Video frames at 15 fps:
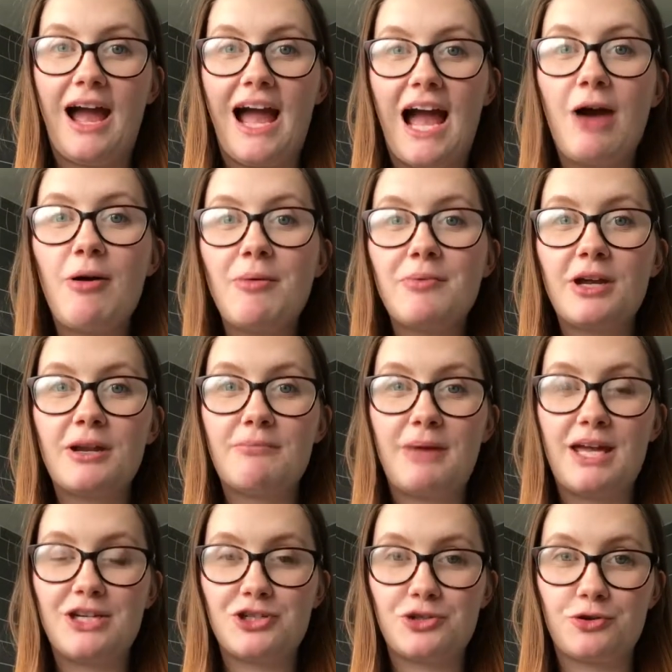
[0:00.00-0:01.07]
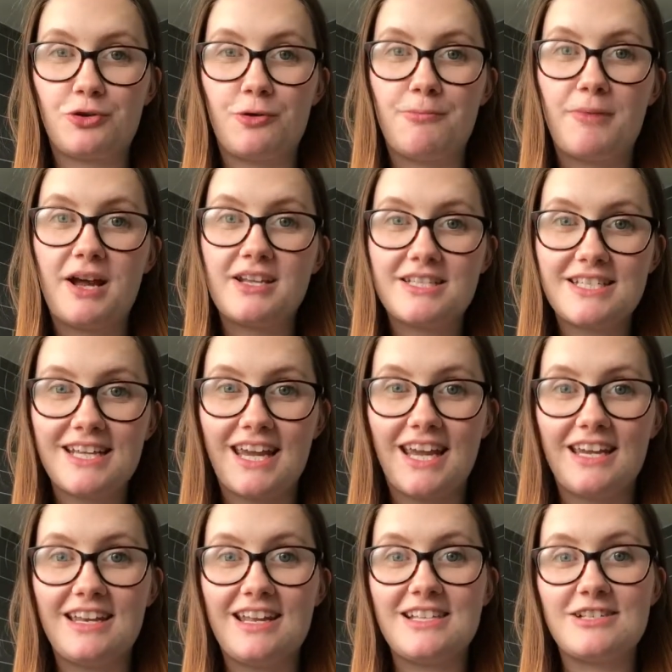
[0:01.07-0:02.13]
how I'm going to make sure my
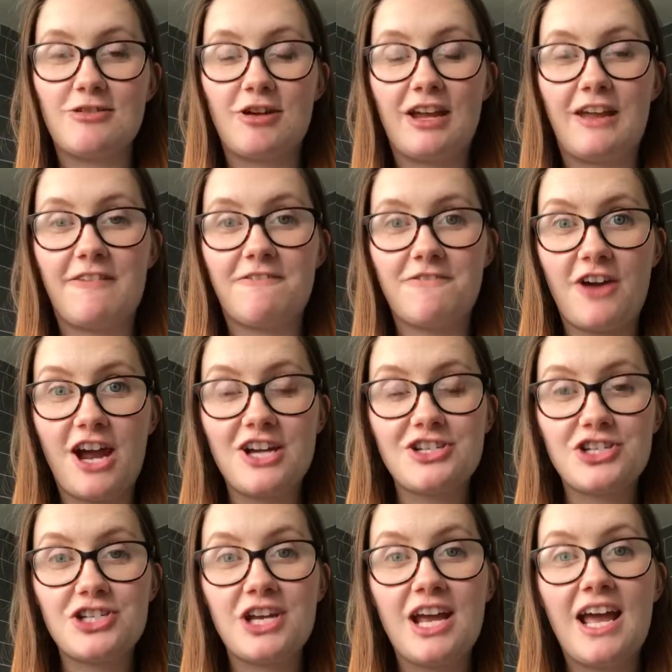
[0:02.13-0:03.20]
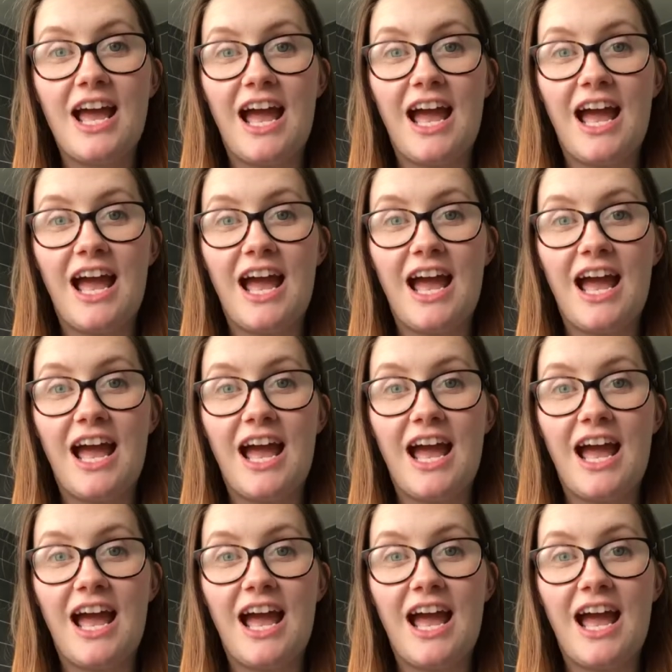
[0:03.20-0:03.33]
skin is looking fresh